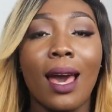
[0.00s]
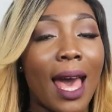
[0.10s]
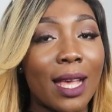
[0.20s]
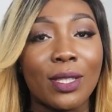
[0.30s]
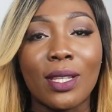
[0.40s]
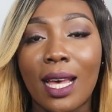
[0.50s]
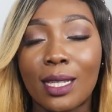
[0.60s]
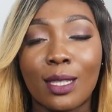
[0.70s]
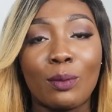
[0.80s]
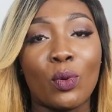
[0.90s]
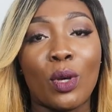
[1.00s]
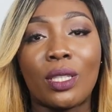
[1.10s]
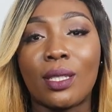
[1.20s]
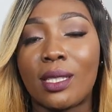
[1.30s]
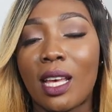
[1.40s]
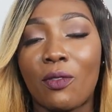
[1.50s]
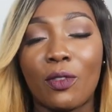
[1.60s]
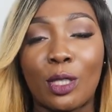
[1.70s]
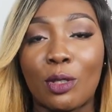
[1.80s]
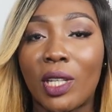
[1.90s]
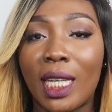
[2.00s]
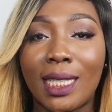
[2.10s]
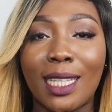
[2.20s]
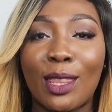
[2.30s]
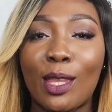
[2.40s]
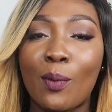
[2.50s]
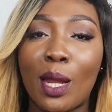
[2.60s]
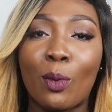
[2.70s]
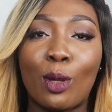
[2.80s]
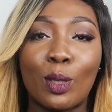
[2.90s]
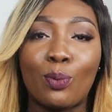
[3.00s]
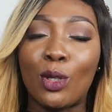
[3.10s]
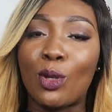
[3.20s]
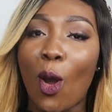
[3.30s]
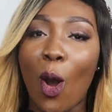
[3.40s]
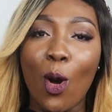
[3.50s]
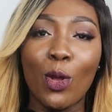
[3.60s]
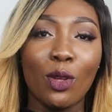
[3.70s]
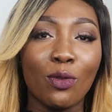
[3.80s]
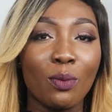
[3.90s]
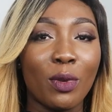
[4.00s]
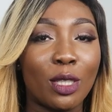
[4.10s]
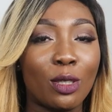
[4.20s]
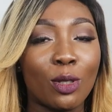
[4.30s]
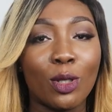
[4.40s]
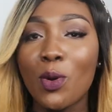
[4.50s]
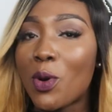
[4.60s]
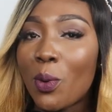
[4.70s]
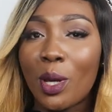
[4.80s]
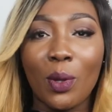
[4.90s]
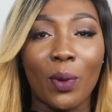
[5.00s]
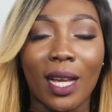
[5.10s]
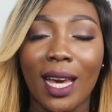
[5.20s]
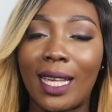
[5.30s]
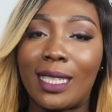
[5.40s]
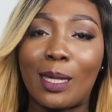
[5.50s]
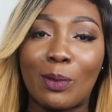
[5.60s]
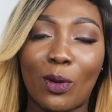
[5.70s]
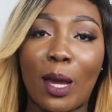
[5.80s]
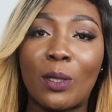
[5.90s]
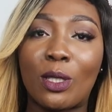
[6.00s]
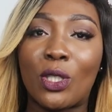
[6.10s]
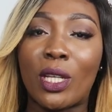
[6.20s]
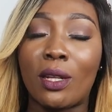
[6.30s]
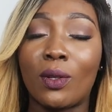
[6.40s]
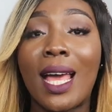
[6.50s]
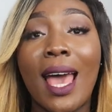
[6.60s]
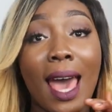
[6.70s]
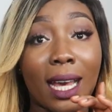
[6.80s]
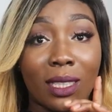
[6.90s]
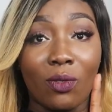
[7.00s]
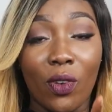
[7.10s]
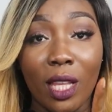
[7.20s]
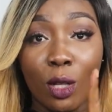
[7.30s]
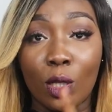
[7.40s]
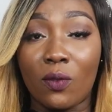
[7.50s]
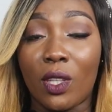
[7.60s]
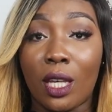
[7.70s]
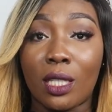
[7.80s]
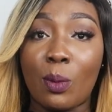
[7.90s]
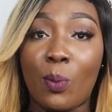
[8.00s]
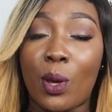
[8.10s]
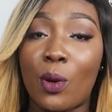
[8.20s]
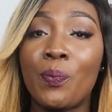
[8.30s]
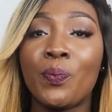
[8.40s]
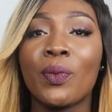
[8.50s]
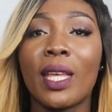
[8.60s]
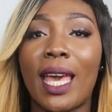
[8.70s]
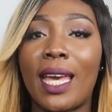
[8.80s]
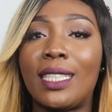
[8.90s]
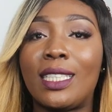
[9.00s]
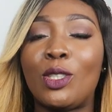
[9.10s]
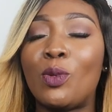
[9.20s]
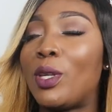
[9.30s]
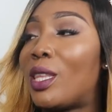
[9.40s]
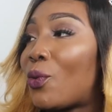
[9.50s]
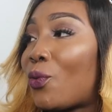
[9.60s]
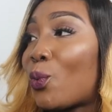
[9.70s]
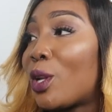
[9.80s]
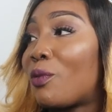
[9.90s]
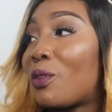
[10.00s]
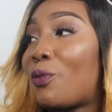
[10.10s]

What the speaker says: asked them questions, I've interrogated them, and I'm going to bring you all the information. So don't go anywhere, guys. Subscribe to this channel, activate the notification bell, and you'll be the one of the